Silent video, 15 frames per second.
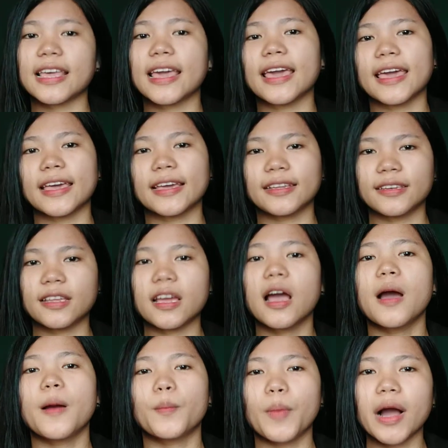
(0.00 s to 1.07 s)
and
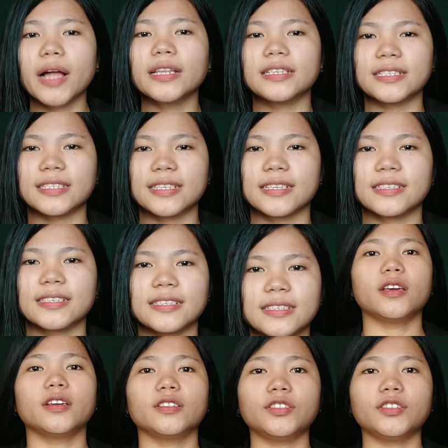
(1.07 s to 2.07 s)
policies.